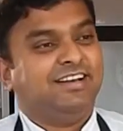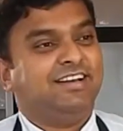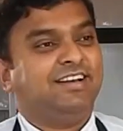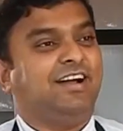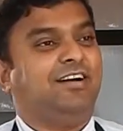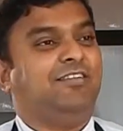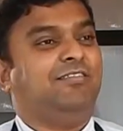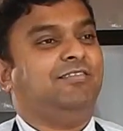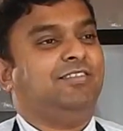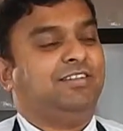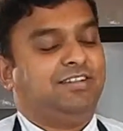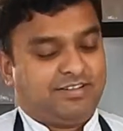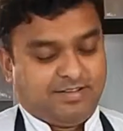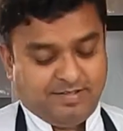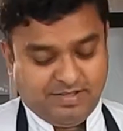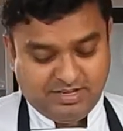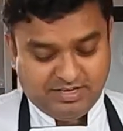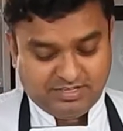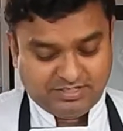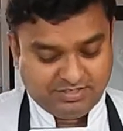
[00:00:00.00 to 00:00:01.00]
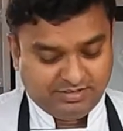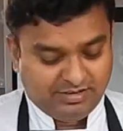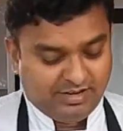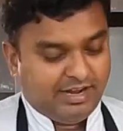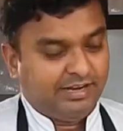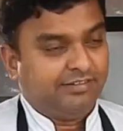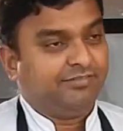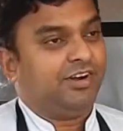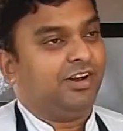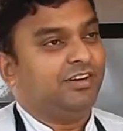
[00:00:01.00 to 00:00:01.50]
Now, so
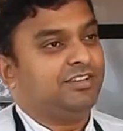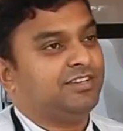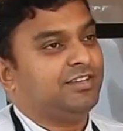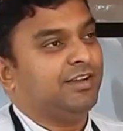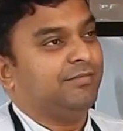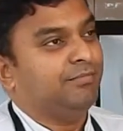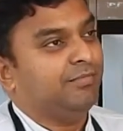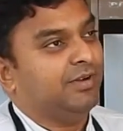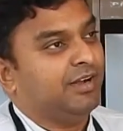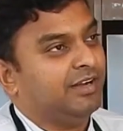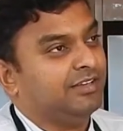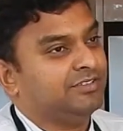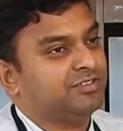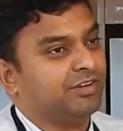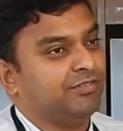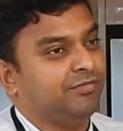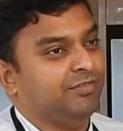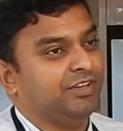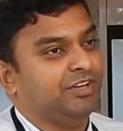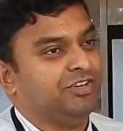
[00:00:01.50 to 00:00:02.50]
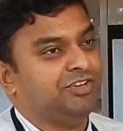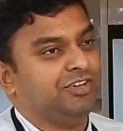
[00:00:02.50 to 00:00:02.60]
I've got some. So with the